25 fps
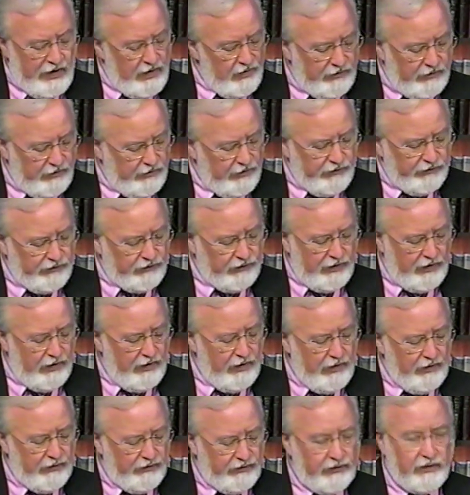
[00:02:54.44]
to this
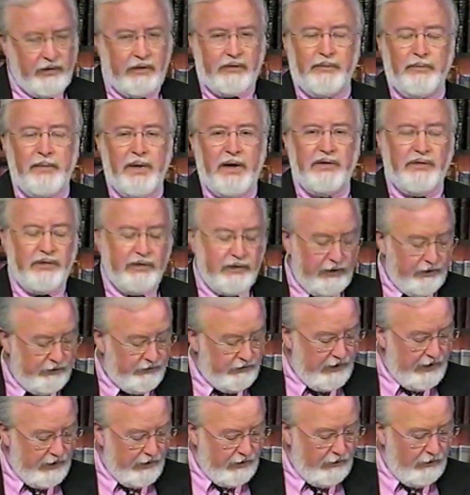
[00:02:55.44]
curse that's mentioned in
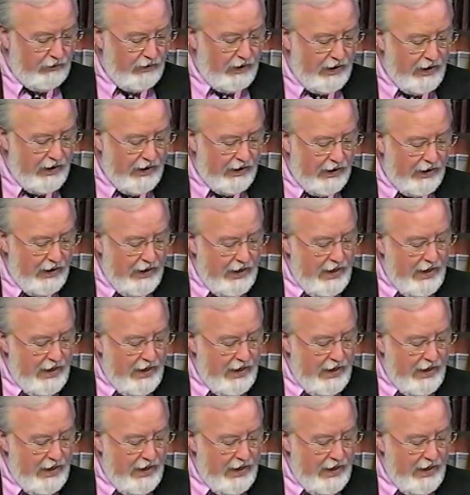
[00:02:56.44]
Zechariah.